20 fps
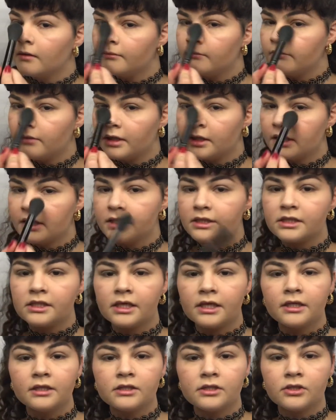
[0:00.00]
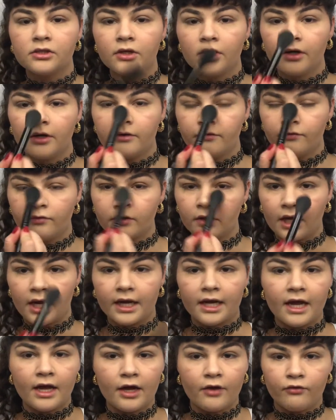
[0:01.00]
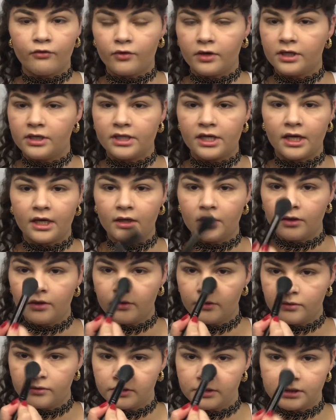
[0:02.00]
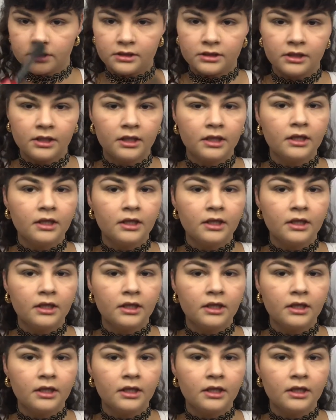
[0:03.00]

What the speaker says: But this is good for like everyday use,